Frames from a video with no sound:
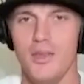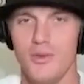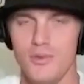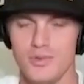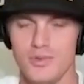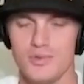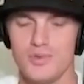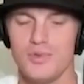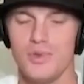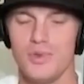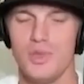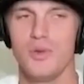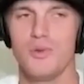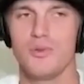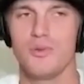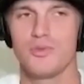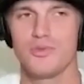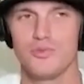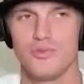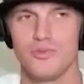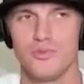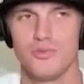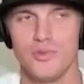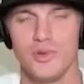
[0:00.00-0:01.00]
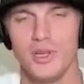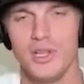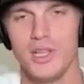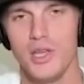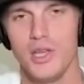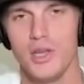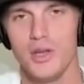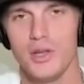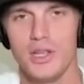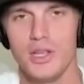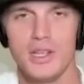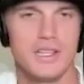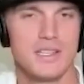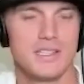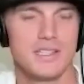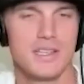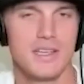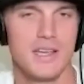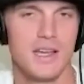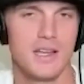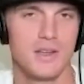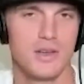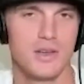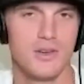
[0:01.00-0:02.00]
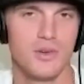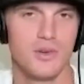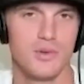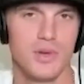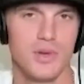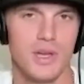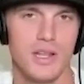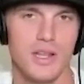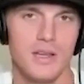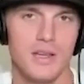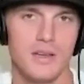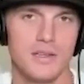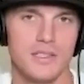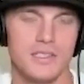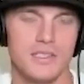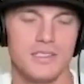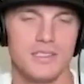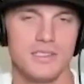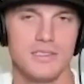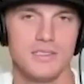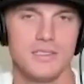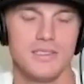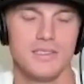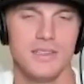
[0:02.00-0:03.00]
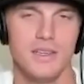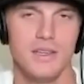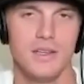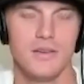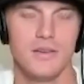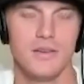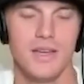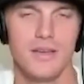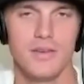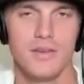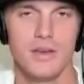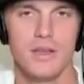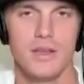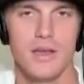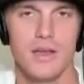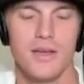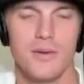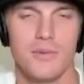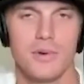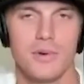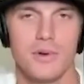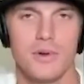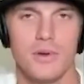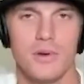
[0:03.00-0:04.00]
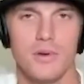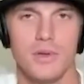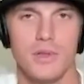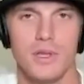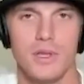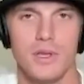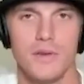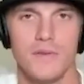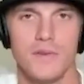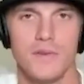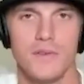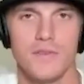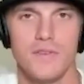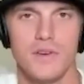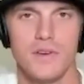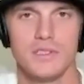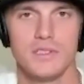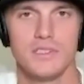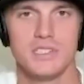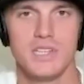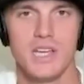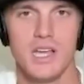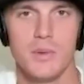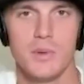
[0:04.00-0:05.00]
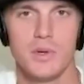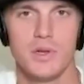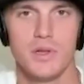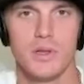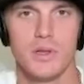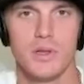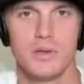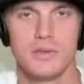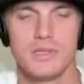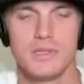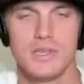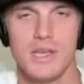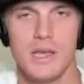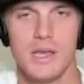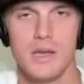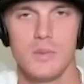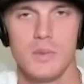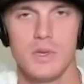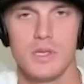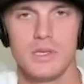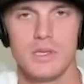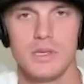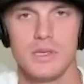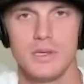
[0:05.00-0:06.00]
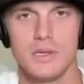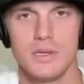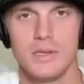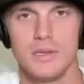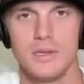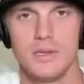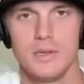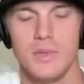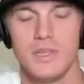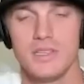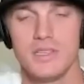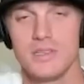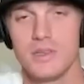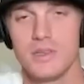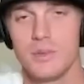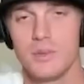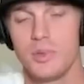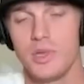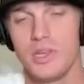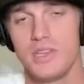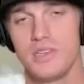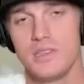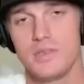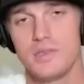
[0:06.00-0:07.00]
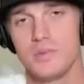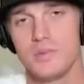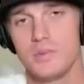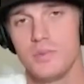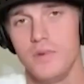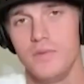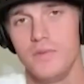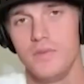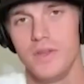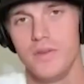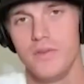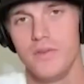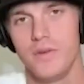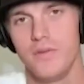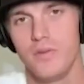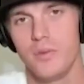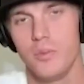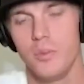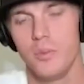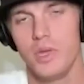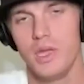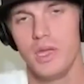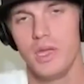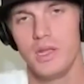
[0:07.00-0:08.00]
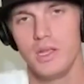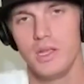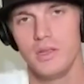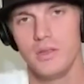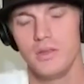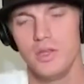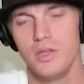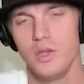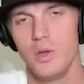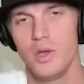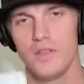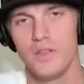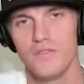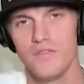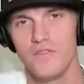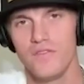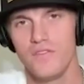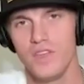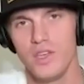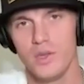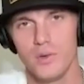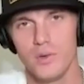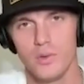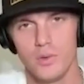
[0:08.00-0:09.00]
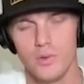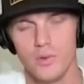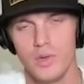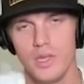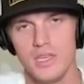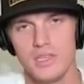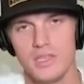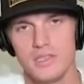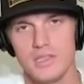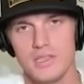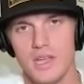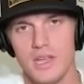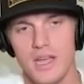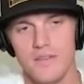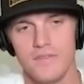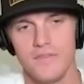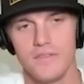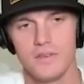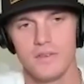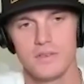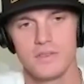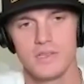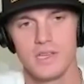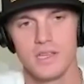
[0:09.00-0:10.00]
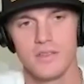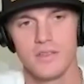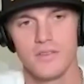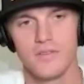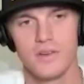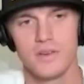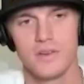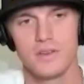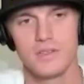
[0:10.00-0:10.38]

was it was really good. And it's kind of cool right now because, you know, every night we're going there for the first time in a long time. And um, in some places we've never even been. And you can feel each night feels like the first